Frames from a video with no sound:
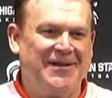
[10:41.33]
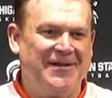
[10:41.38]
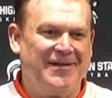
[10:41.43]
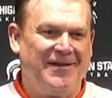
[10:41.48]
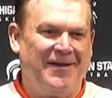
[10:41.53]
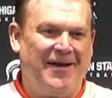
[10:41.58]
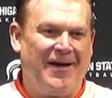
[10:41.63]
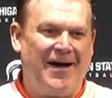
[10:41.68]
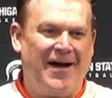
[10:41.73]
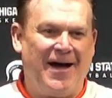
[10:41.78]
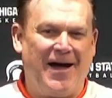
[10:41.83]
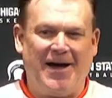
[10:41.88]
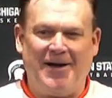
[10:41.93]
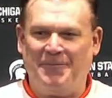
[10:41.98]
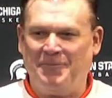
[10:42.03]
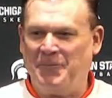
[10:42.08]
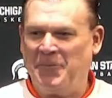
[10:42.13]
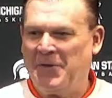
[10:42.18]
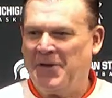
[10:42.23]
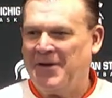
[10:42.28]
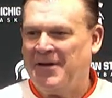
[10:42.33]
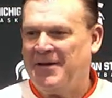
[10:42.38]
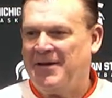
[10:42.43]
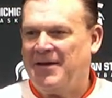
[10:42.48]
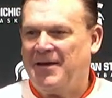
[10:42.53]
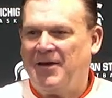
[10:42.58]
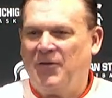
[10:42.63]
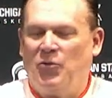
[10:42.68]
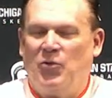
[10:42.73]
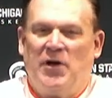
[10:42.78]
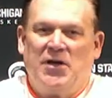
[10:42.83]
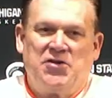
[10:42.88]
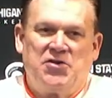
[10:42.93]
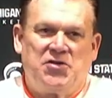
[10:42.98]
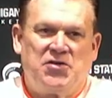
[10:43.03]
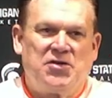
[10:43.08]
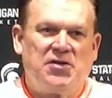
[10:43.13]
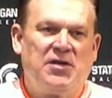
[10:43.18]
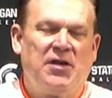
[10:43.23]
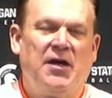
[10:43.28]
You know, it's what Trent
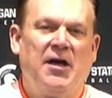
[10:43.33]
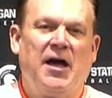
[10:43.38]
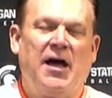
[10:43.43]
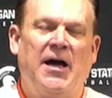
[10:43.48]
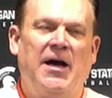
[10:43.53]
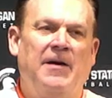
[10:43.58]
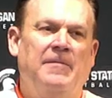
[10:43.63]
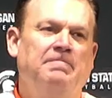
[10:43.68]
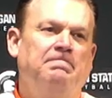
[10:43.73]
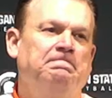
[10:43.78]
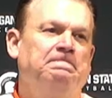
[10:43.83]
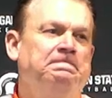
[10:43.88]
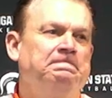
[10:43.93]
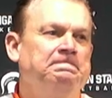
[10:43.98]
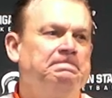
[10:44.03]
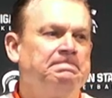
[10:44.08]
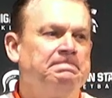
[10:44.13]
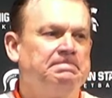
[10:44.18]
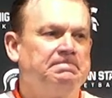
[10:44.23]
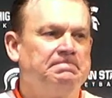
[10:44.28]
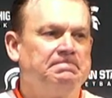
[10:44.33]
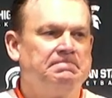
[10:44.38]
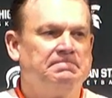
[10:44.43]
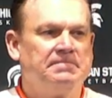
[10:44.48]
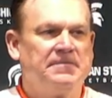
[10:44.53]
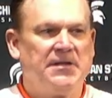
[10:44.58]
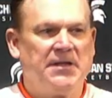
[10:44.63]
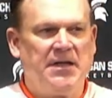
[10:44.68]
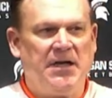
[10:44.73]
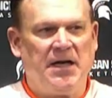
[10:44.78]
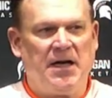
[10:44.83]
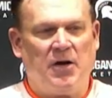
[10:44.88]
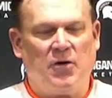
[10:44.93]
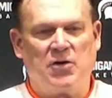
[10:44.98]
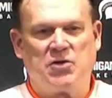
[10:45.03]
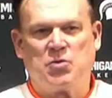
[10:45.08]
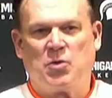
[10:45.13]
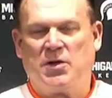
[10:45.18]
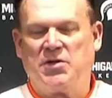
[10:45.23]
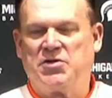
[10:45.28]
does. He's so in the moment.
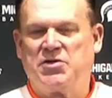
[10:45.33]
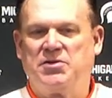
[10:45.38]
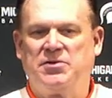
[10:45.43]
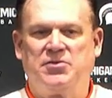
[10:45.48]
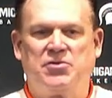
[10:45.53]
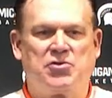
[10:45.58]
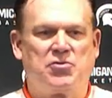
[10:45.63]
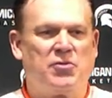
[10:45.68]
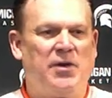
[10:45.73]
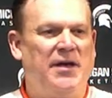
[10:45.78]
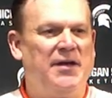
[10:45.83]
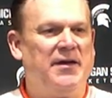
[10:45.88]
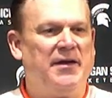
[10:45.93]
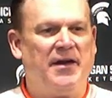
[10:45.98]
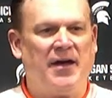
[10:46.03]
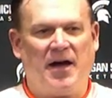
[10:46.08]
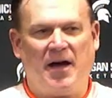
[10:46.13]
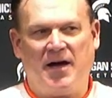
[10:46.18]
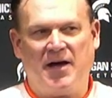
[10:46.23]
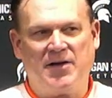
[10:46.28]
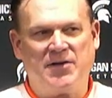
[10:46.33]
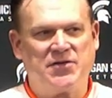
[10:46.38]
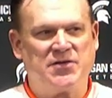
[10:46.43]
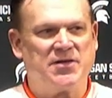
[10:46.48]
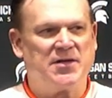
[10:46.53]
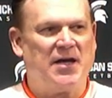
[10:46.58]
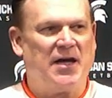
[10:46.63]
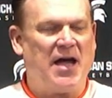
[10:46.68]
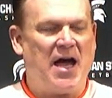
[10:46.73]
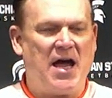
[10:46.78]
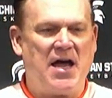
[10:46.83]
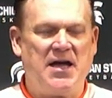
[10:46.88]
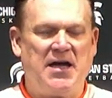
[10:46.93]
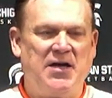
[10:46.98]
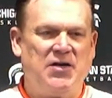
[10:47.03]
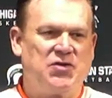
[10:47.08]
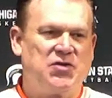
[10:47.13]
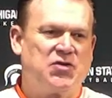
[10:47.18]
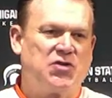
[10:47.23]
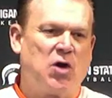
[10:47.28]
I love the best thing about Trent is
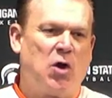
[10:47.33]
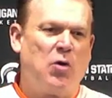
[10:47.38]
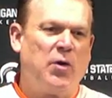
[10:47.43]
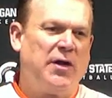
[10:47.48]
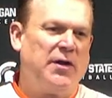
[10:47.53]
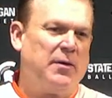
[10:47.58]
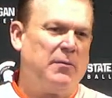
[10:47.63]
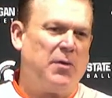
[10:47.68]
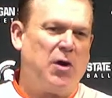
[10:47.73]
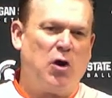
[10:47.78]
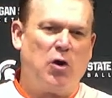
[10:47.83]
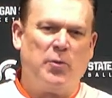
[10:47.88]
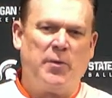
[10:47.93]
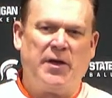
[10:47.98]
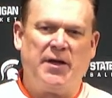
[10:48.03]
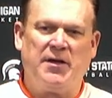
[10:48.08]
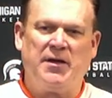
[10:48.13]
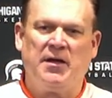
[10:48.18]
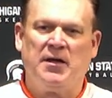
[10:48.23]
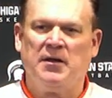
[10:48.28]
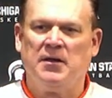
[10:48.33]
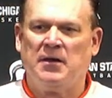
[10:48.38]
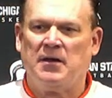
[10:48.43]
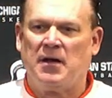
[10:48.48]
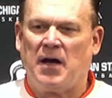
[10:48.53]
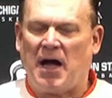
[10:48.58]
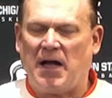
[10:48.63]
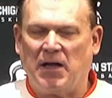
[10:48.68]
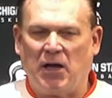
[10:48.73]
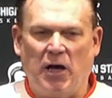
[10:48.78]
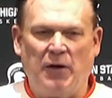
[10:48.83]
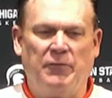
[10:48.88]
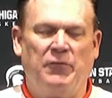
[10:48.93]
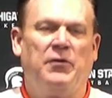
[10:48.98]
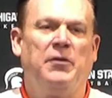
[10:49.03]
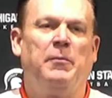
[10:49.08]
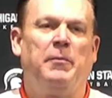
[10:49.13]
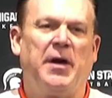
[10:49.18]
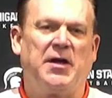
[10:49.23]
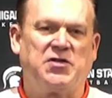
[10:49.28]
nothing that's happened bothers him,
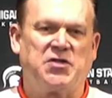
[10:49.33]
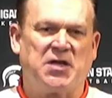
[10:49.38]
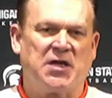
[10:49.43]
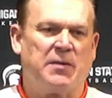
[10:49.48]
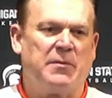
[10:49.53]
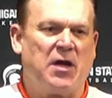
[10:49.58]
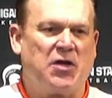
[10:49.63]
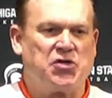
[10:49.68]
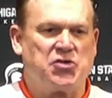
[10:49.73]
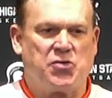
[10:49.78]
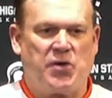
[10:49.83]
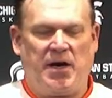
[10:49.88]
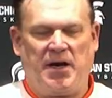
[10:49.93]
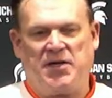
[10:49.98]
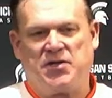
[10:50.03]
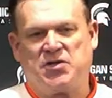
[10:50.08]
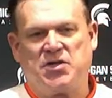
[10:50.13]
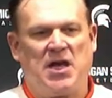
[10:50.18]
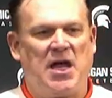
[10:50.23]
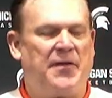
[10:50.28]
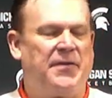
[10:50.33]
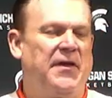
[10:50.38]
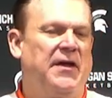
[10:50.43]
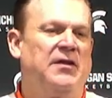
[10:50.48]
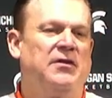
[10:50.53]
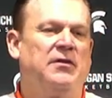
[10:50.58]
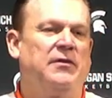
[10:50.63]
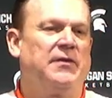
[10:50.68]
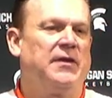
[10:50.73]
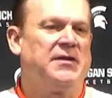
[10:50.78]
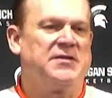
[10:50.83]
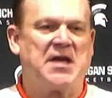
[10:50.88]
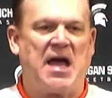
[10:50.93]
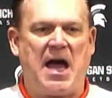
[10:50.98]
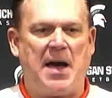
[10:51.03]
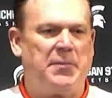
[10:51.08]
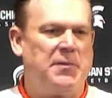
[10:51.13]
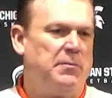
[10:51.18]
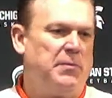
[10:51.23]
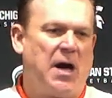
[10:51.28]
good or bad. He just plays
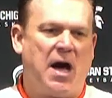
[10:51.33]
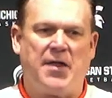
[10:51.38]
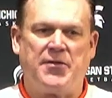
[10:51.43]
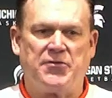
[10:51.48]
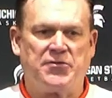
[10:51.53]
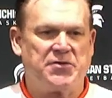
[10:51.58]
that play.